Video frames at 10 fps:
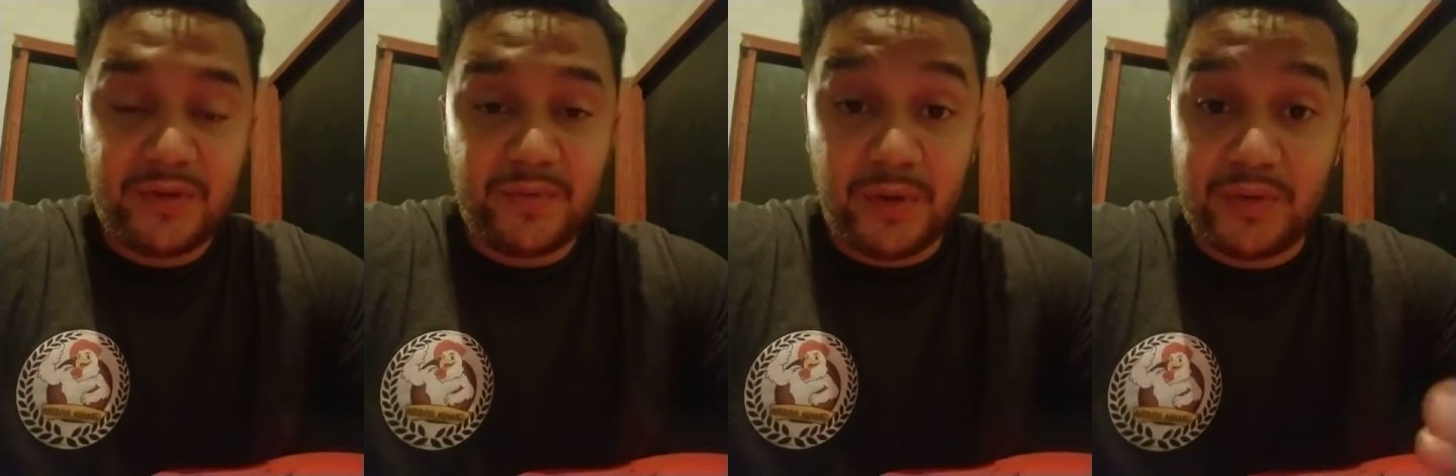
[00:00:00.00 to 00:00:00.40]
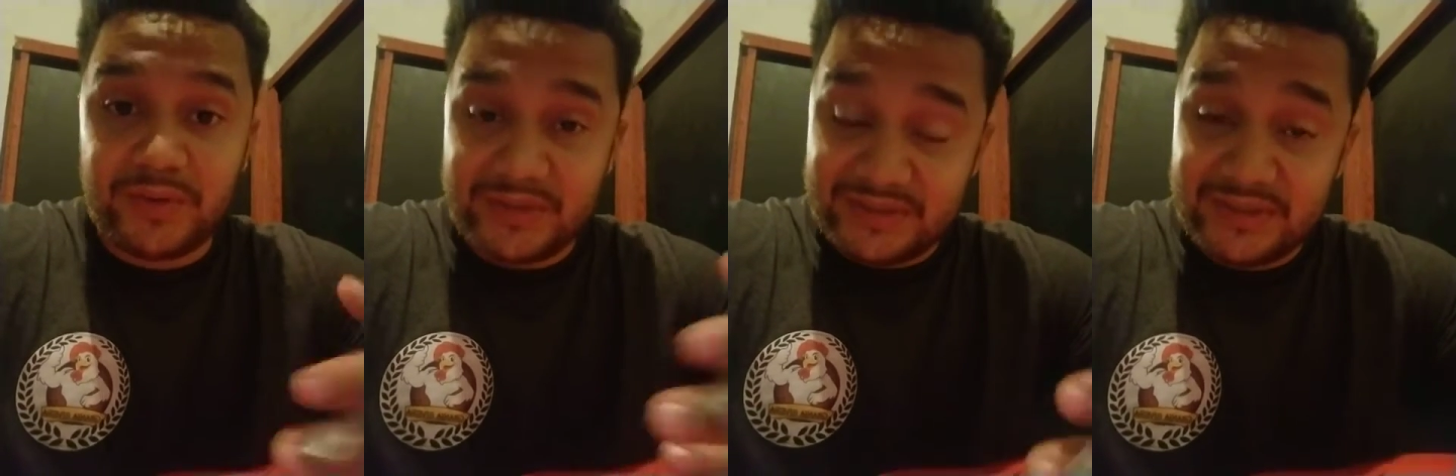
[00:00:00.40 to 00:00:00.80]

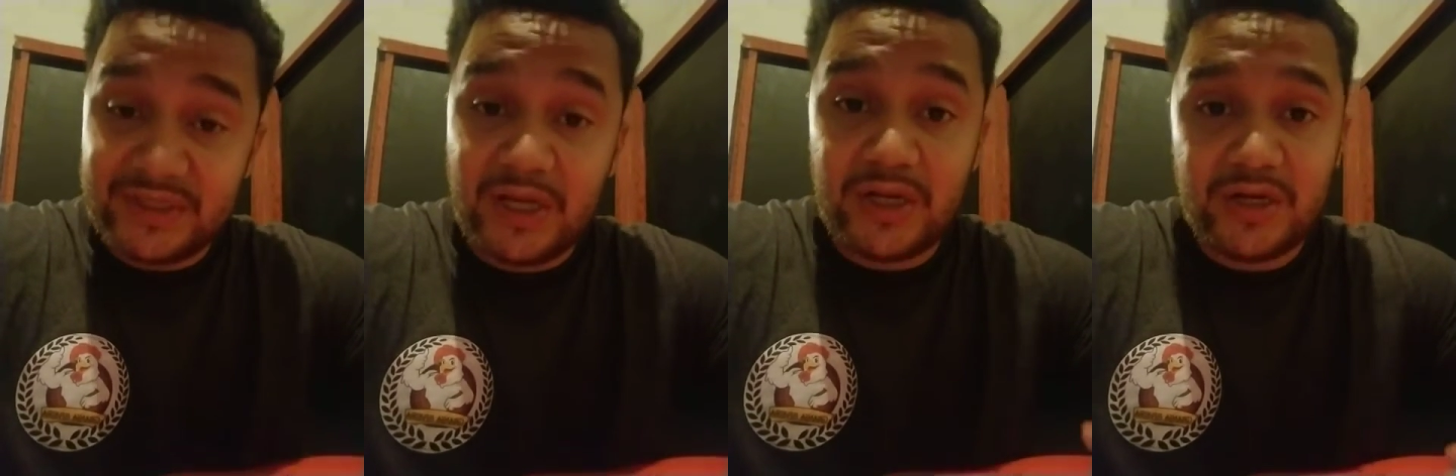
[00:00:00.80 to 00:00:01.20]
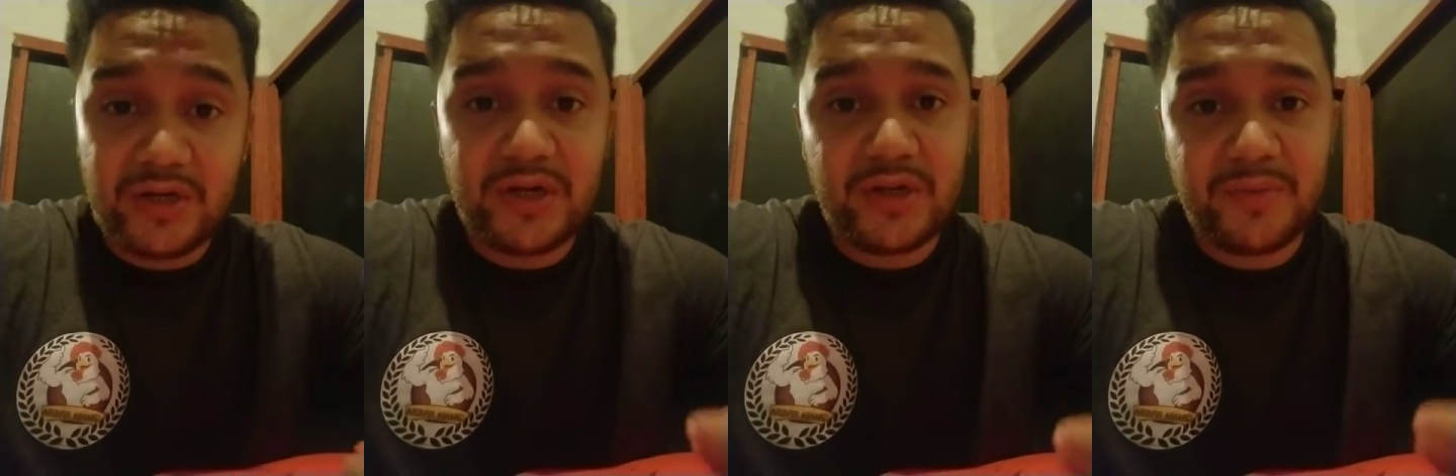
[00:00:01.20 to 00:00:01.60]
Well, this is how I
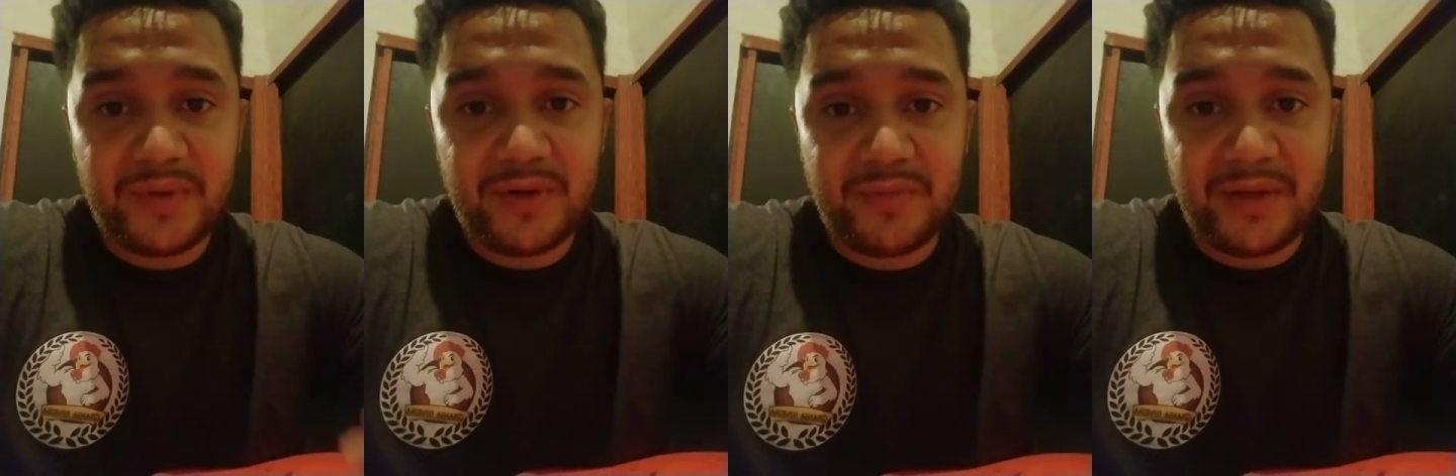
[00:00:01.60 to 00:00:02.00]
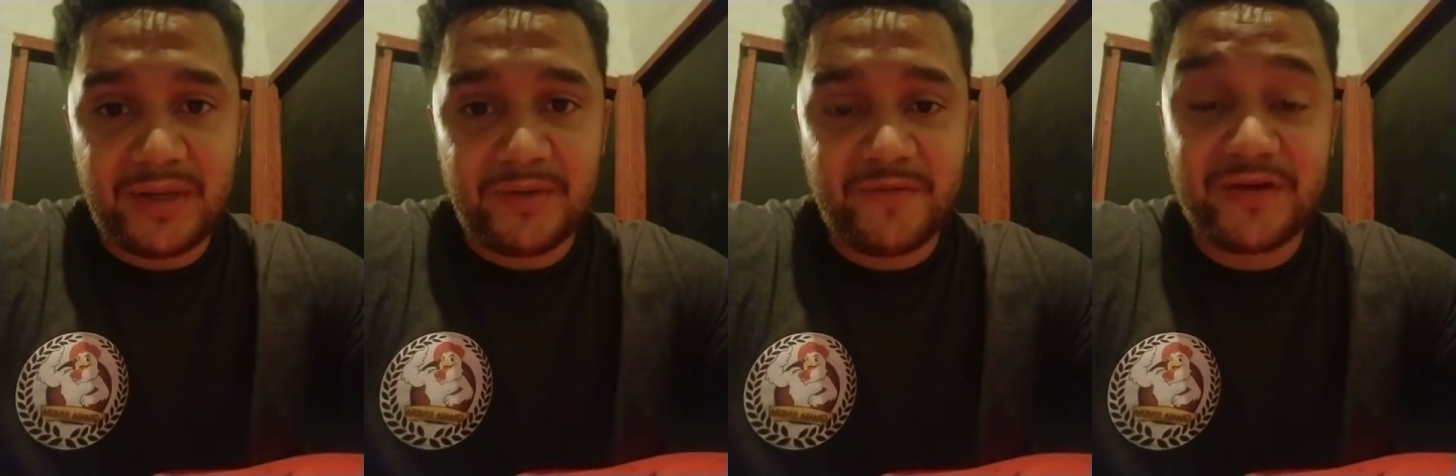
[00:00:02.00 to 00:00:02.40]
learned a little bit of
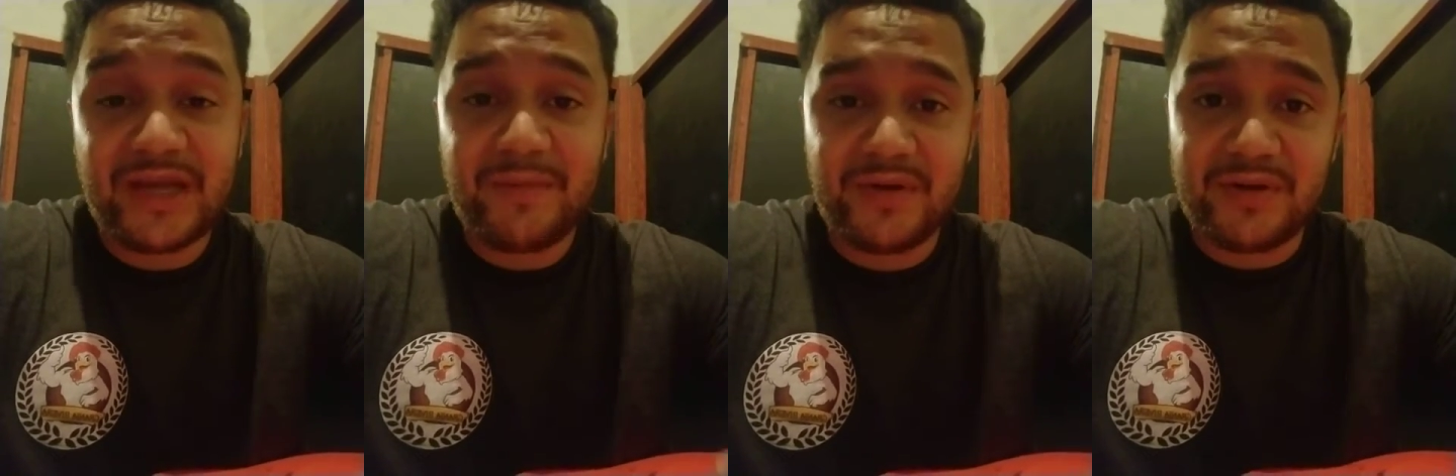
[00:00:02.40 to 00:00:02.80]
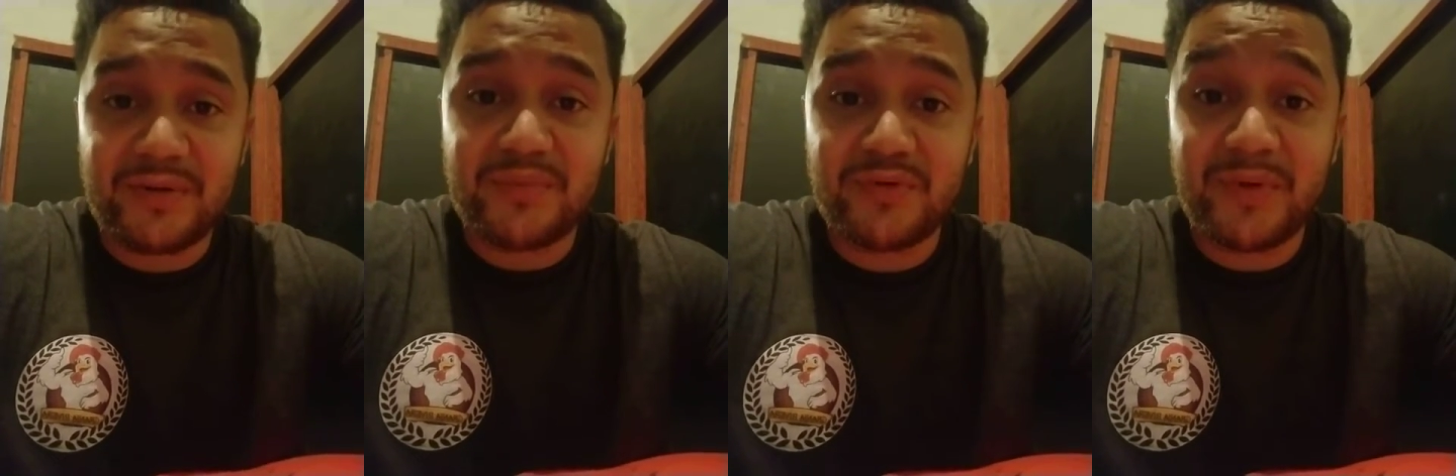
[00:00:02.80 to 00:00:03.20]
my
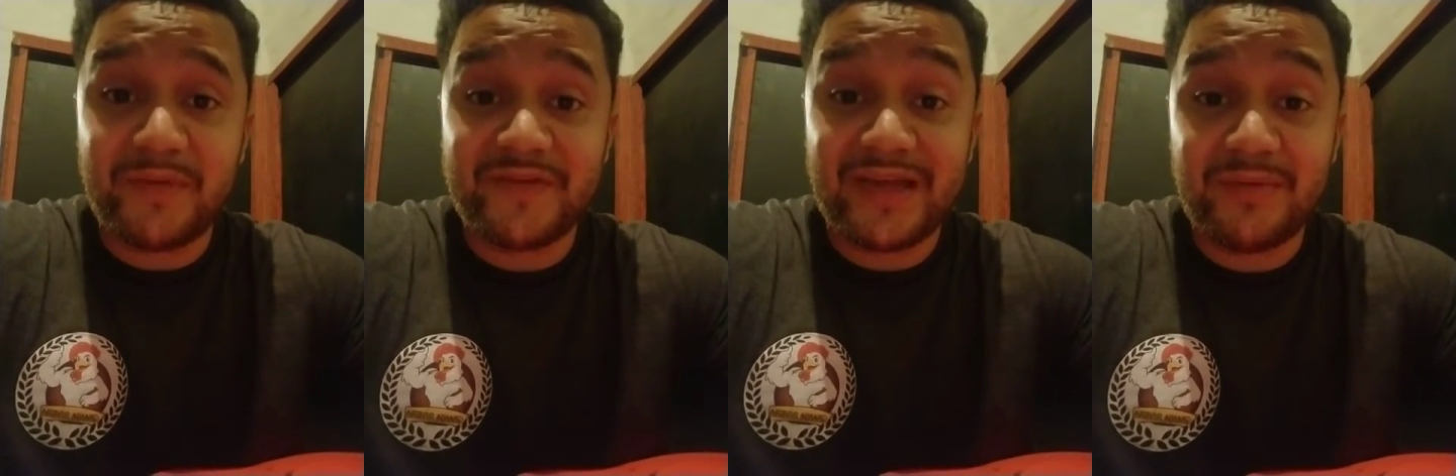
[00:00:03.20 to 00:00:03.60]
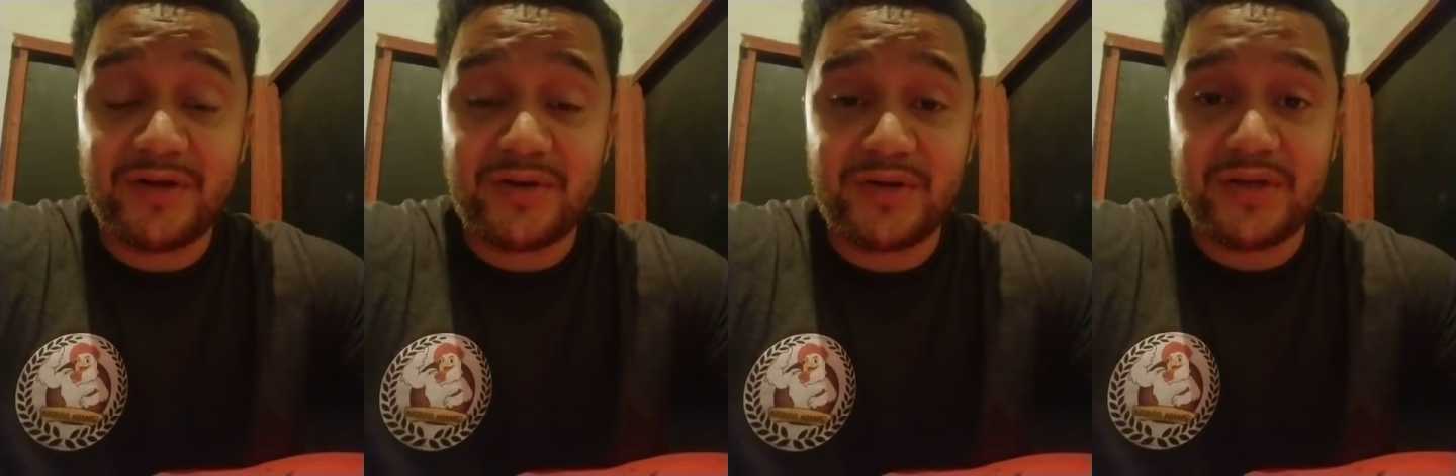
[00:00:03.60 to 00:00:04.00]
vocabulary, improve my
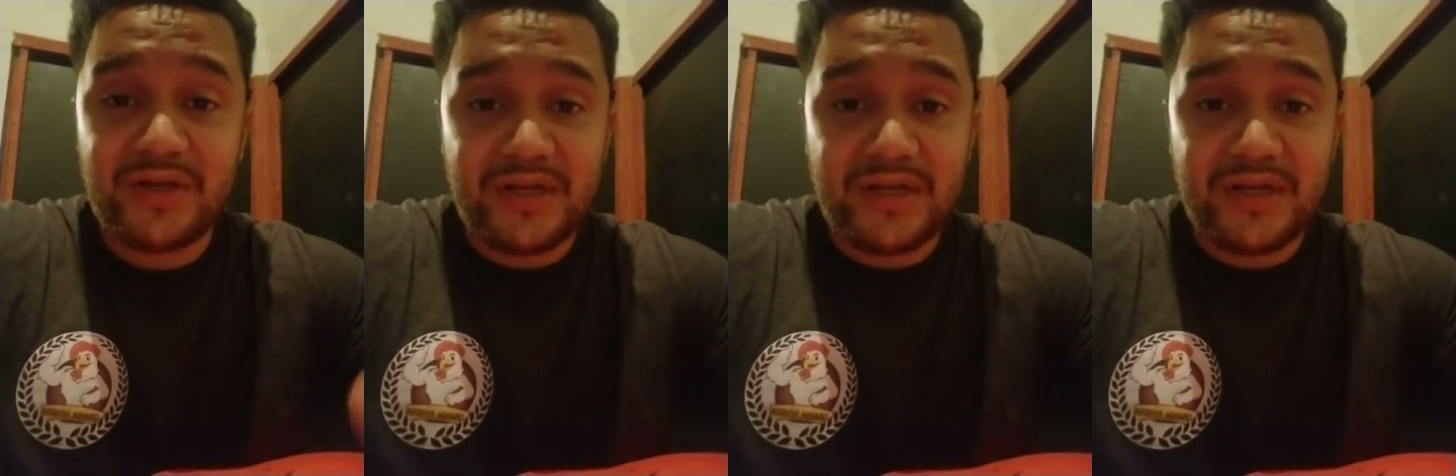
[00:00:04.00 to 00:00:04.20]
vocabulary.